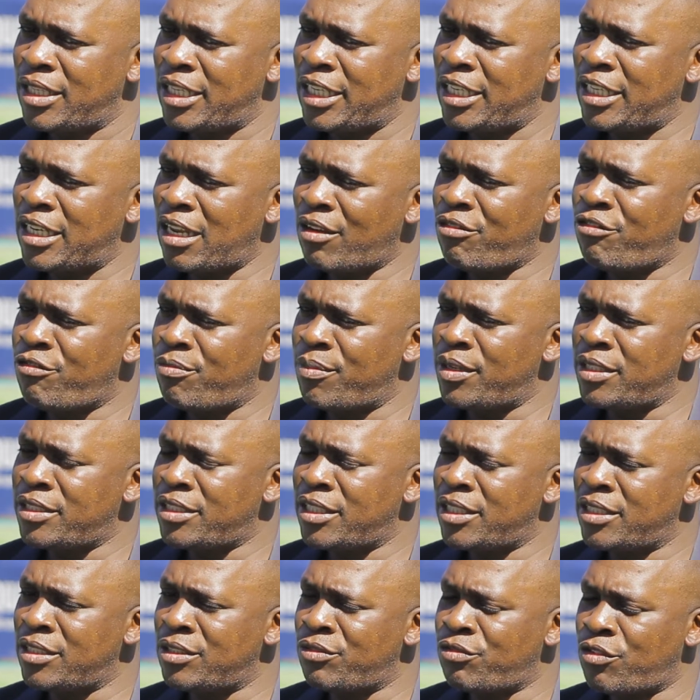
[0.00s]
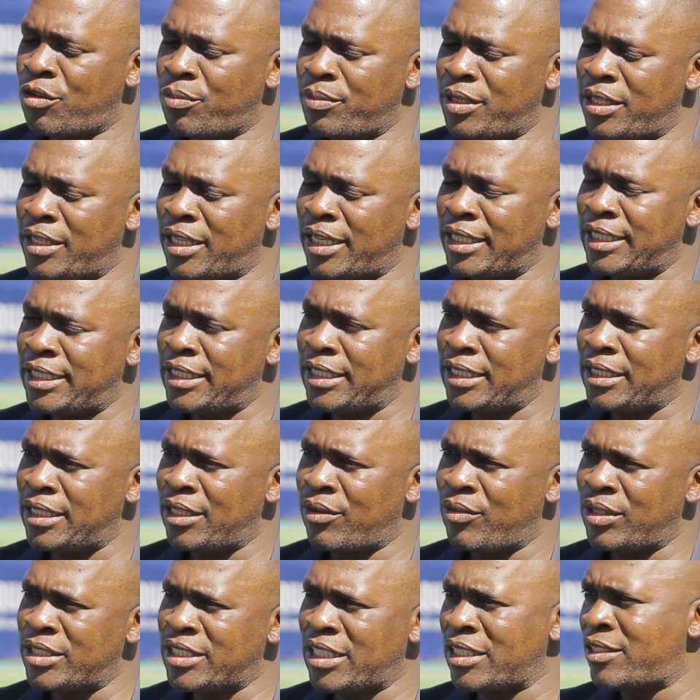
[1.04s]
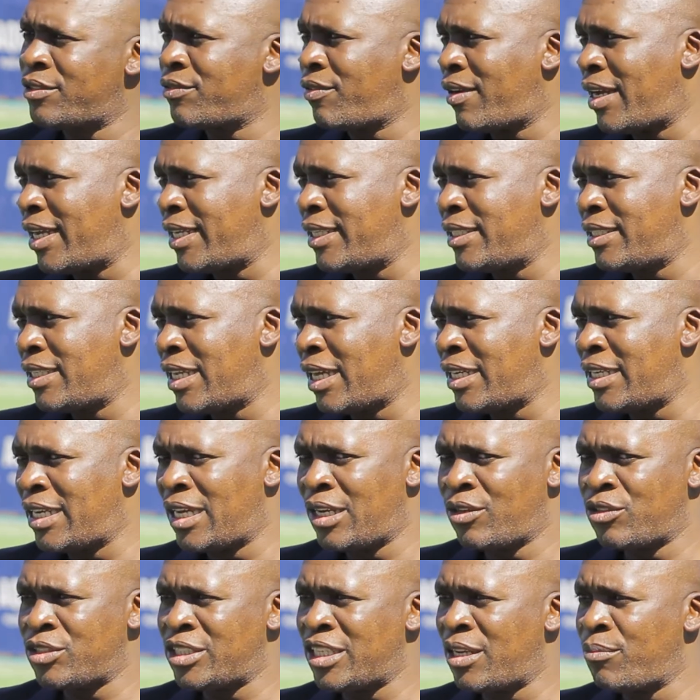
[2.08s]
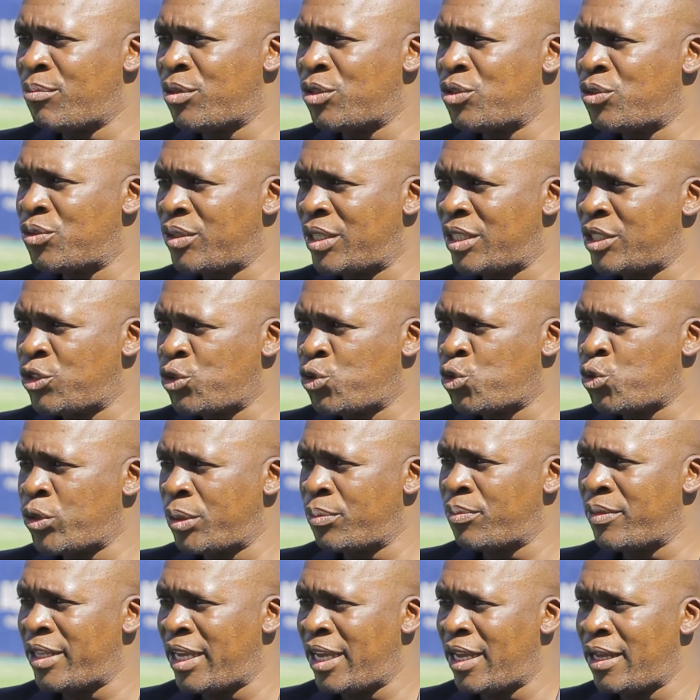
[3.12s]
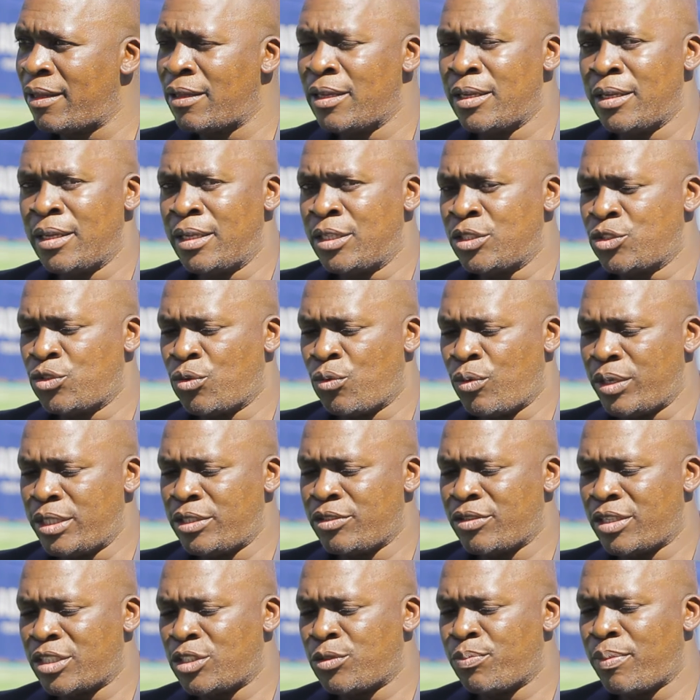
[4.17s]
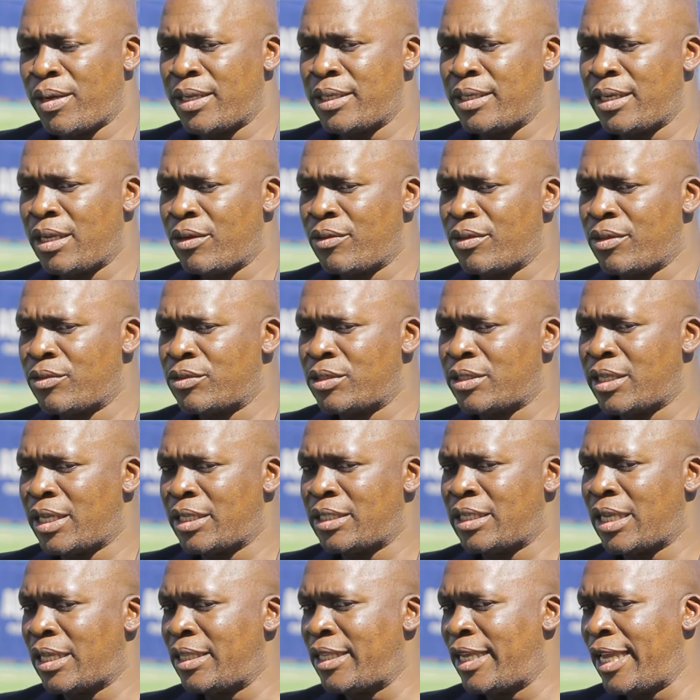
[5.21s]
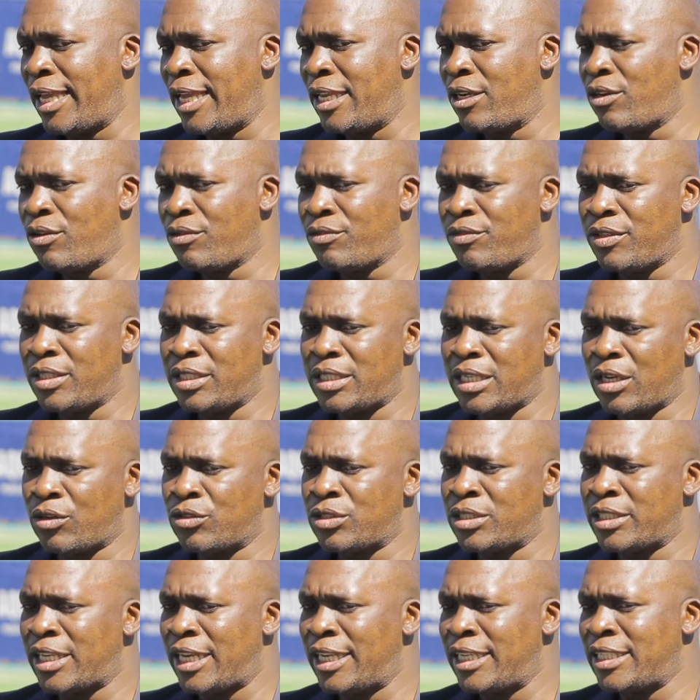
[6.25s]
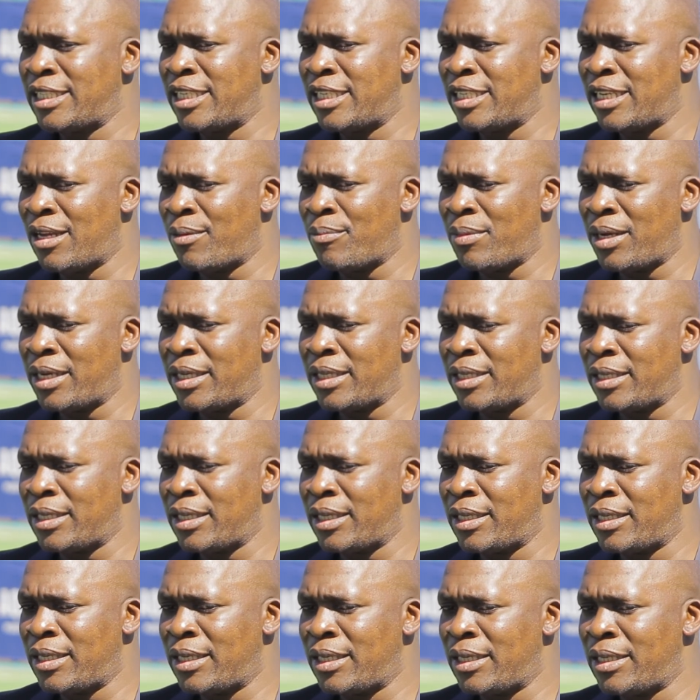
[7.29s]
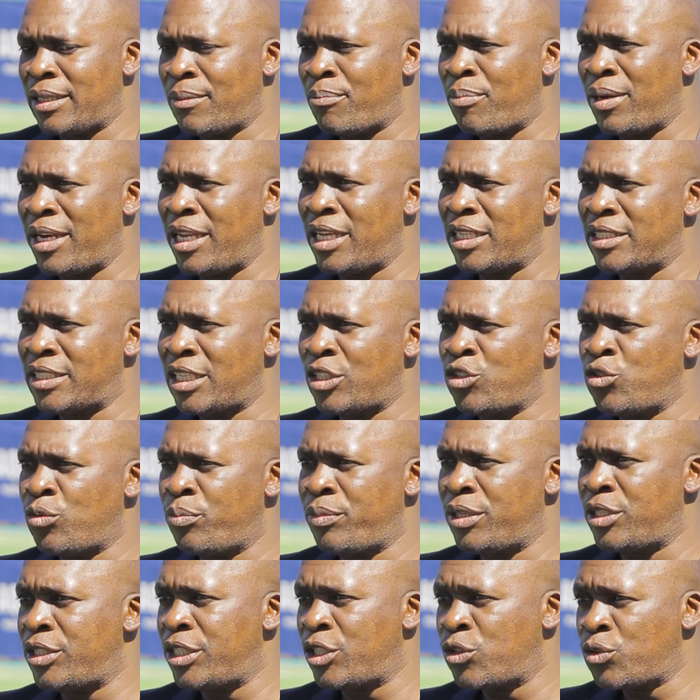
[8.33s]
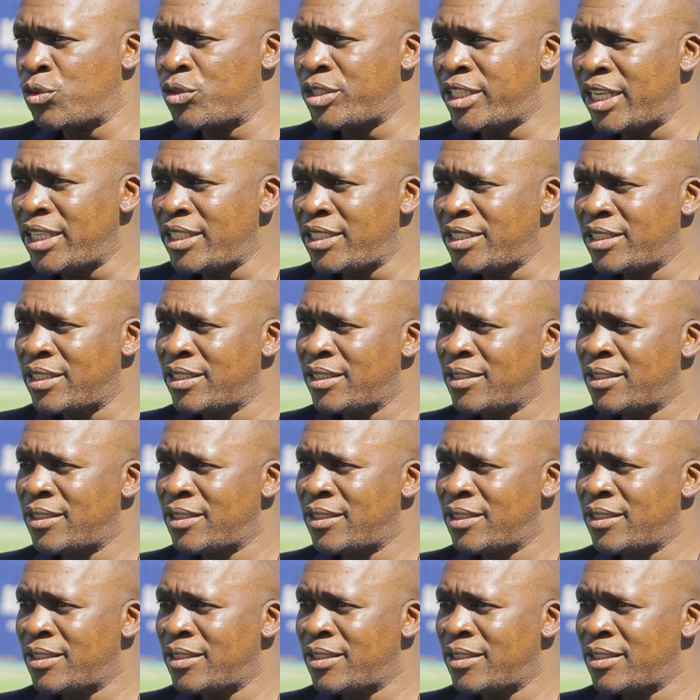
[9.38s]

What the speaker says: enough message for me that they were satisfied, and I was able to swim there. So what transpired now was that at the end of it, I was selected among the players that will be recruited,